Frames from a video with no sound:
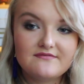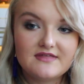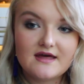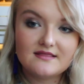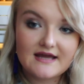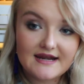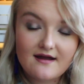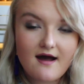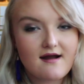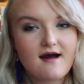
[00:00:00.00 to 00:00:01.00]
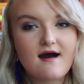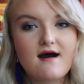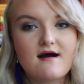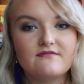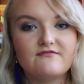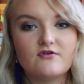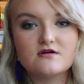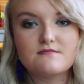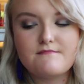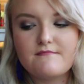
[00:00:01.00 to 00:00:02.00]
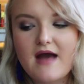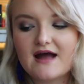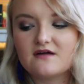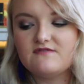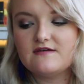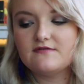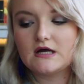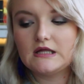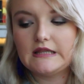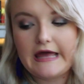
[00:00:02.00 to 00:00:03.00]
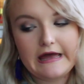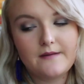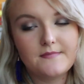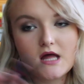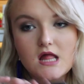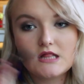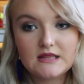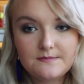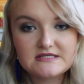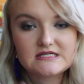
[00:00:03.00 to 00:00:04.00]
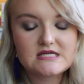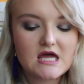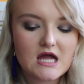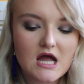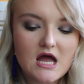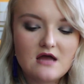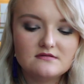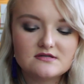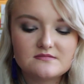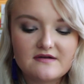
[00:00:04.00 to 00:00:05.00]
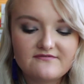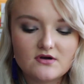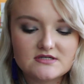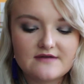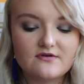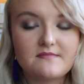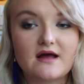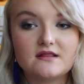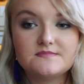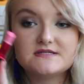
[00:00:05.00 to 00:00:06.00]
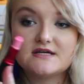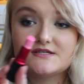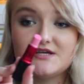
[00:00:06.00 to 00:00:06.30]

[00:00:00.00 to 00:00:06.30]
we have the Lady Gaga for MAC Viva Glam lipstick. This is my first ever MAC lipstick,